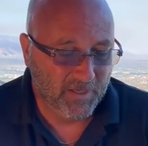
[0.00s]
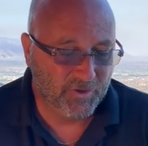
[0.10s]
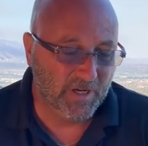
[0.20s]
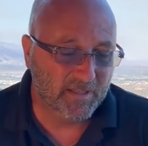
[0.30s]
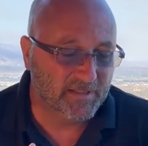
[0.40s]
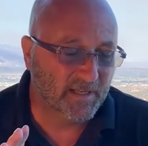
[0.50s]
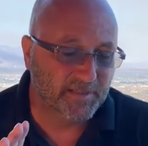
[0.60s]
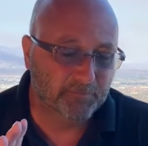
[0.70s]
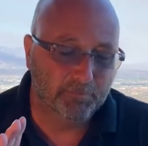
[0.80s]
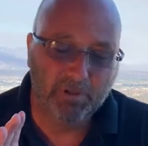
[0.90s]
John
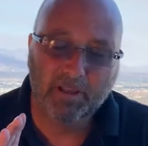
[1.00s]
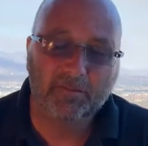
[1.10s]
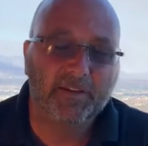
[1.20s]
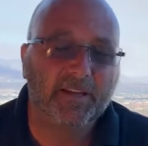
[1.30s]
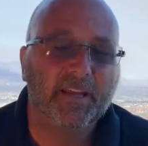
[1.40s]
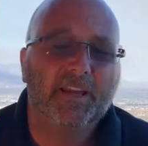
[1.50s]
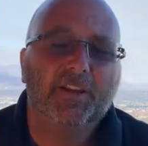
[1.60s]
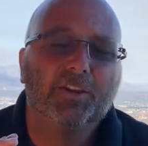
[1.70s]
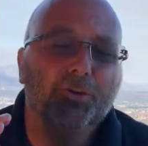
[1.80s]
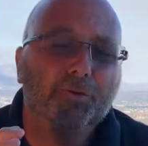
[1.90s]
says, beloved,
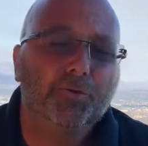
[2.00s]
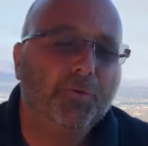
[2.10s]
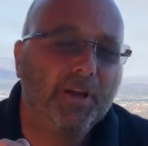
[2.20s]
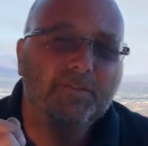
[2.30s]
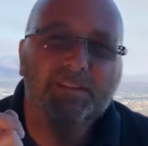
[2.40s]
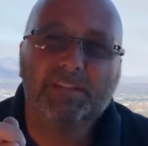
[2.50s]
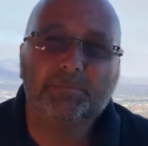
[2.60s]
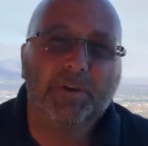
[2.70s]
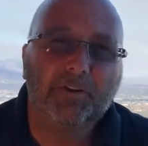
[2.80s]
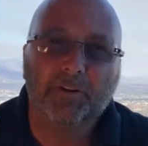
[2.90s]
you have the
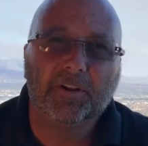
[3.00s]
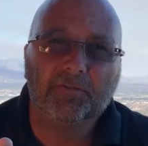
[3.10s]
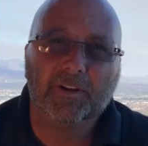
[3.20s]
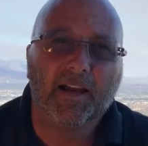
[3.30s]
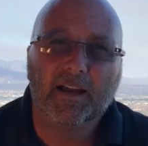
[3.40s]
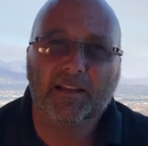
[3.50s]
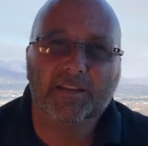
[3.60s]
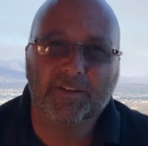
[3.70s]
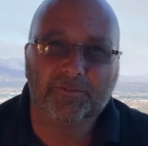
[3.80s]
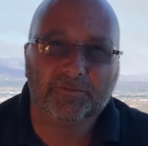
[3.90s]
Spirit of God
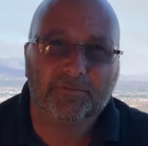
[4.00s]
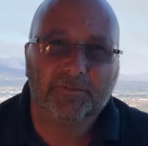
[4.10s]
in you.